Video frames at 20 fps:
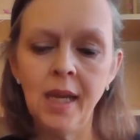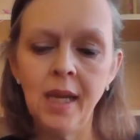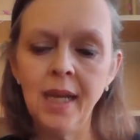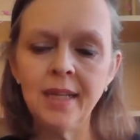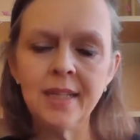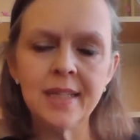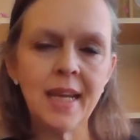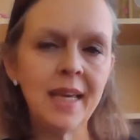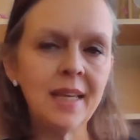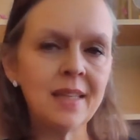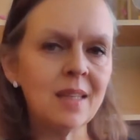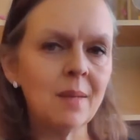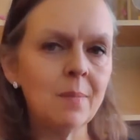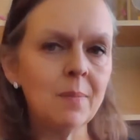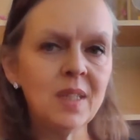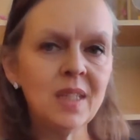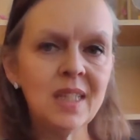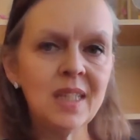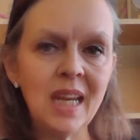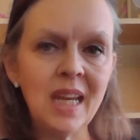take
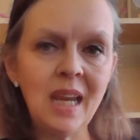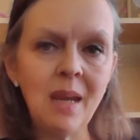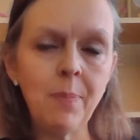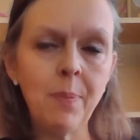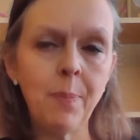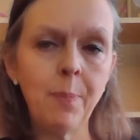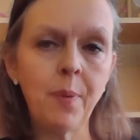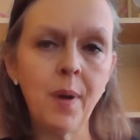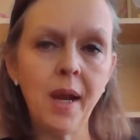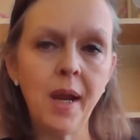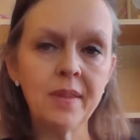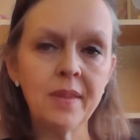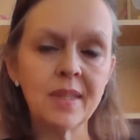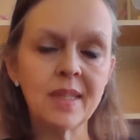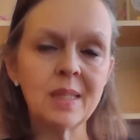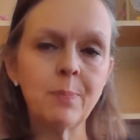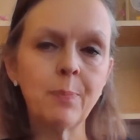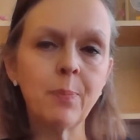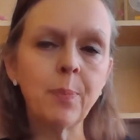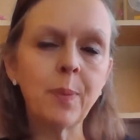some deep
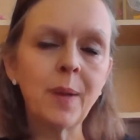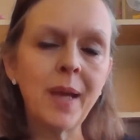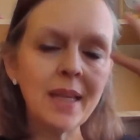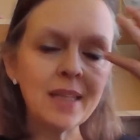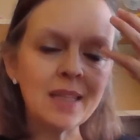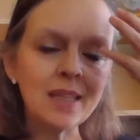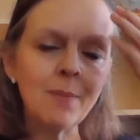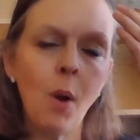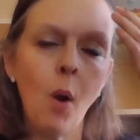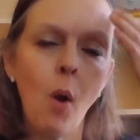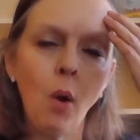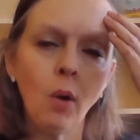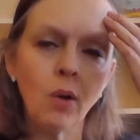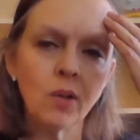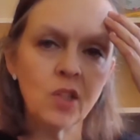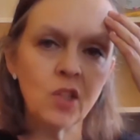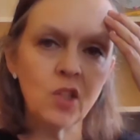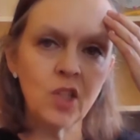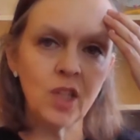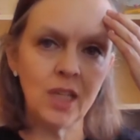breaths, get some
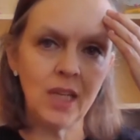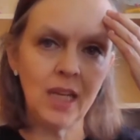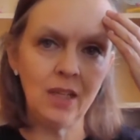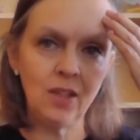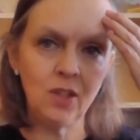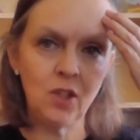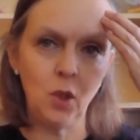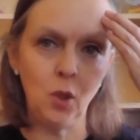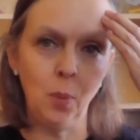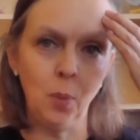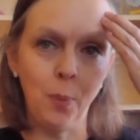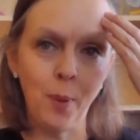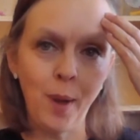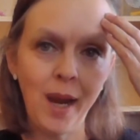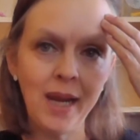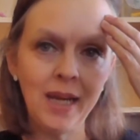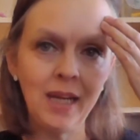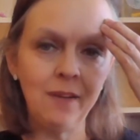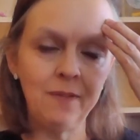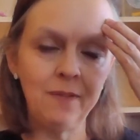oxygen into your
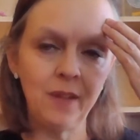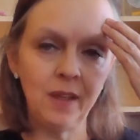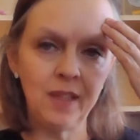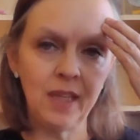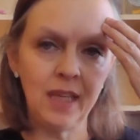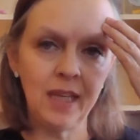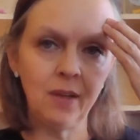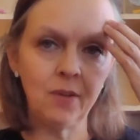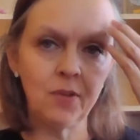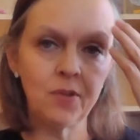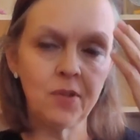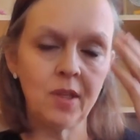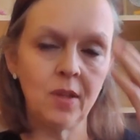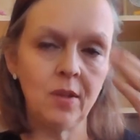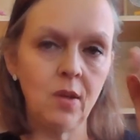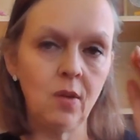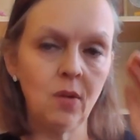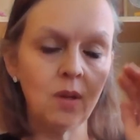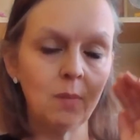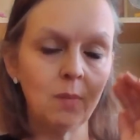brain, if nothing else, so that
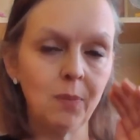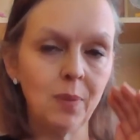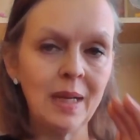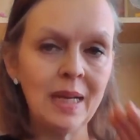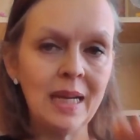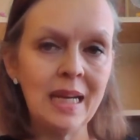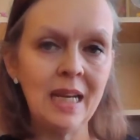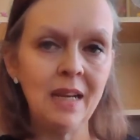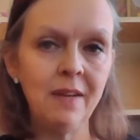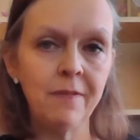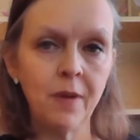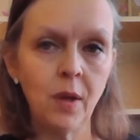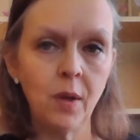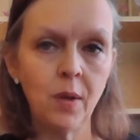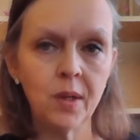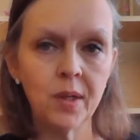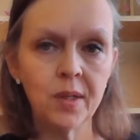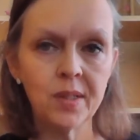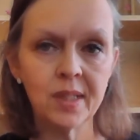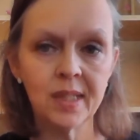you're completely
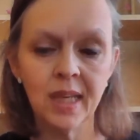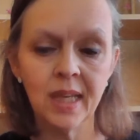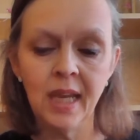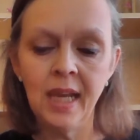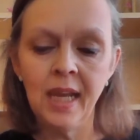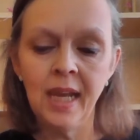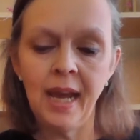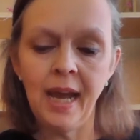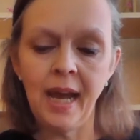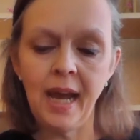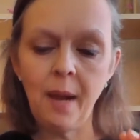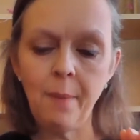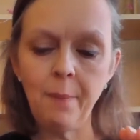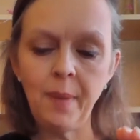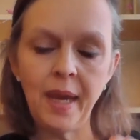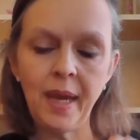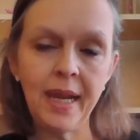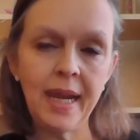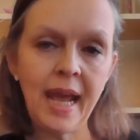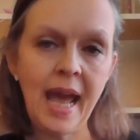focused,
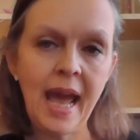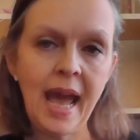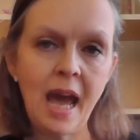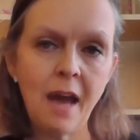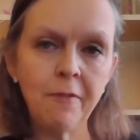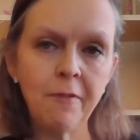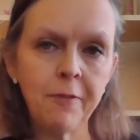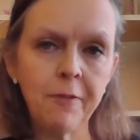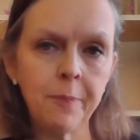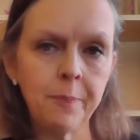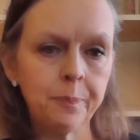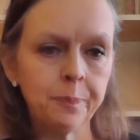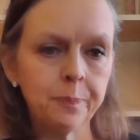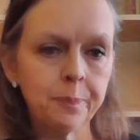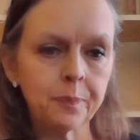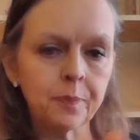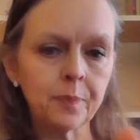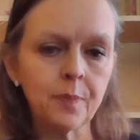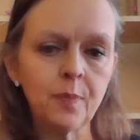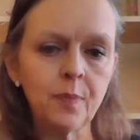and have
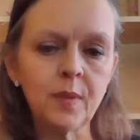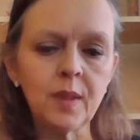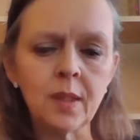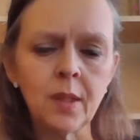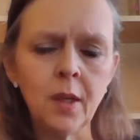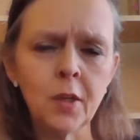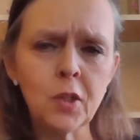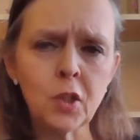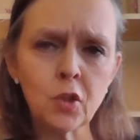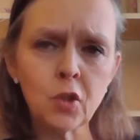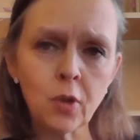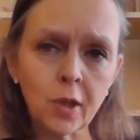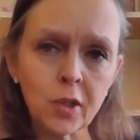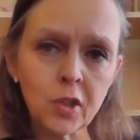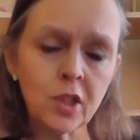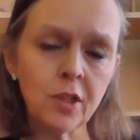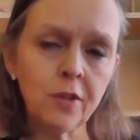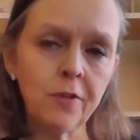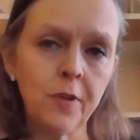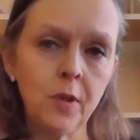a
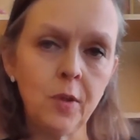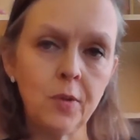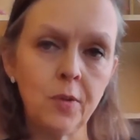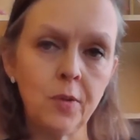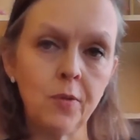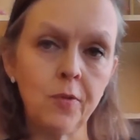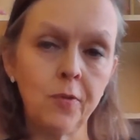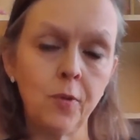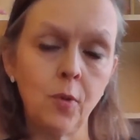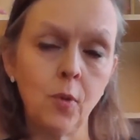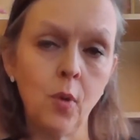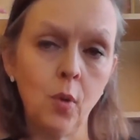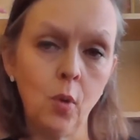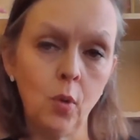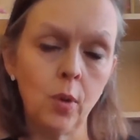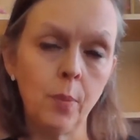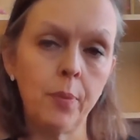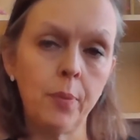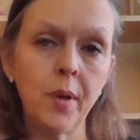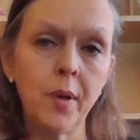structure or
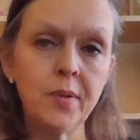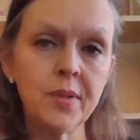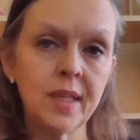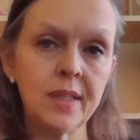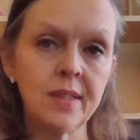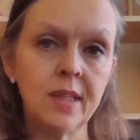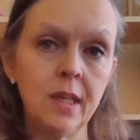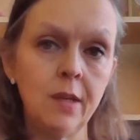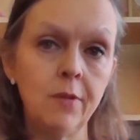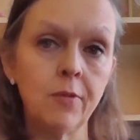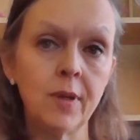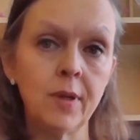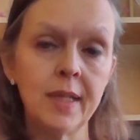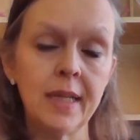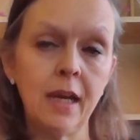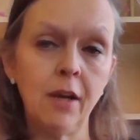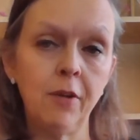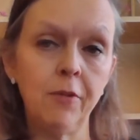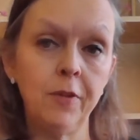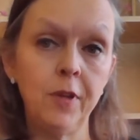a process that you've written
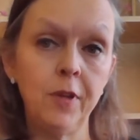out for